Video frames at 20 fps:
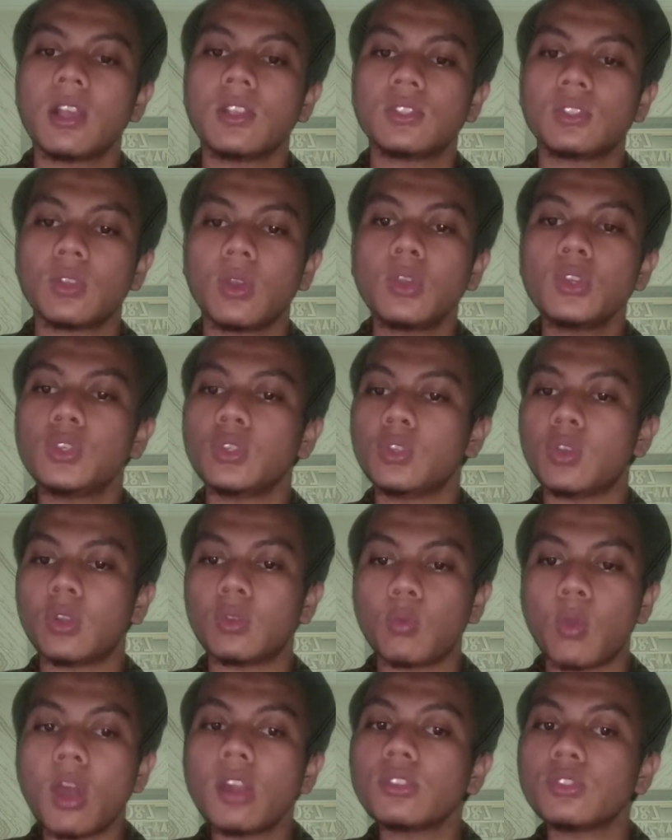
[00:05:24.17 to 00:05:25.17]
so you
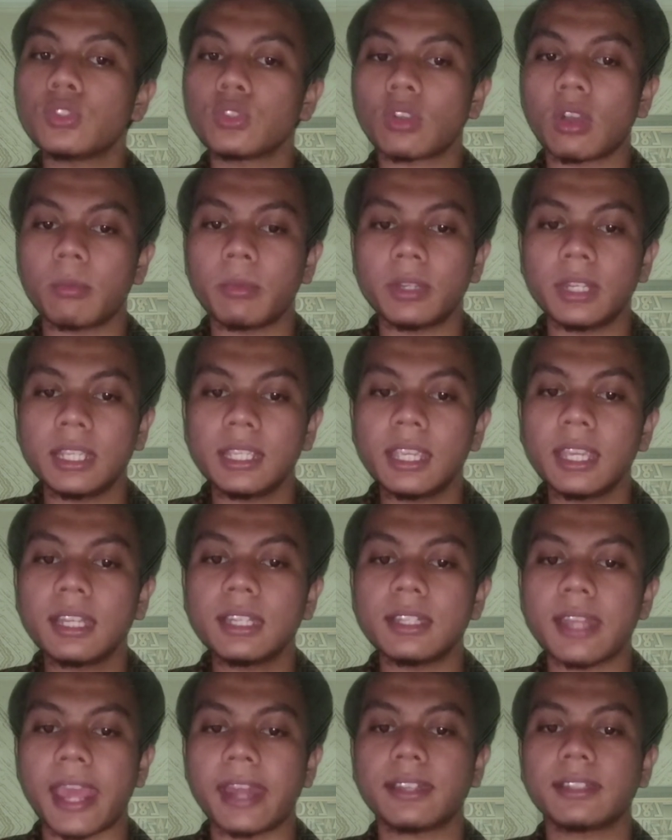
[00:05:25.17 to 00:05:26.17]
don't want to
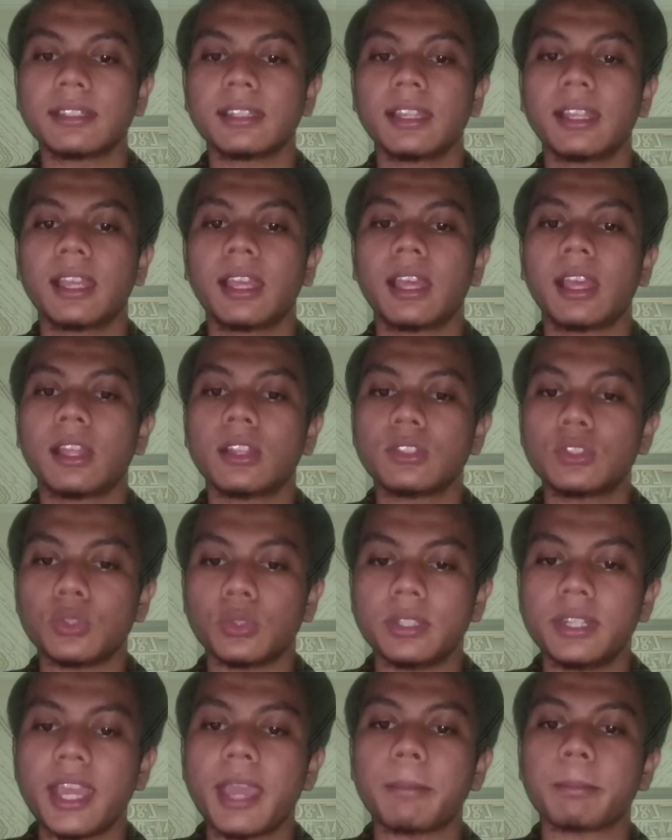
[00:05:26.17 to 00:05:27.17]
communicate that
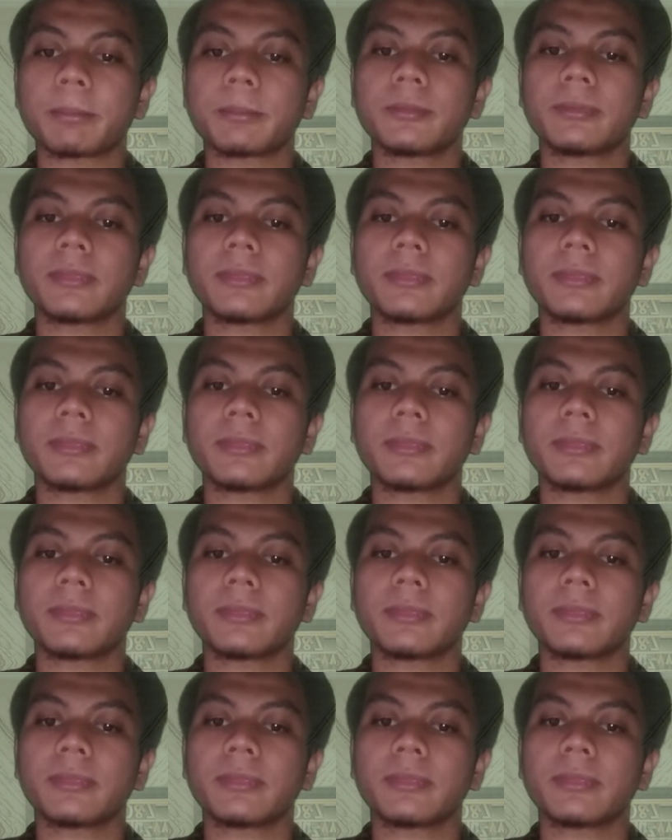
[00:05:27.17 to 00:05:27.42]
to them.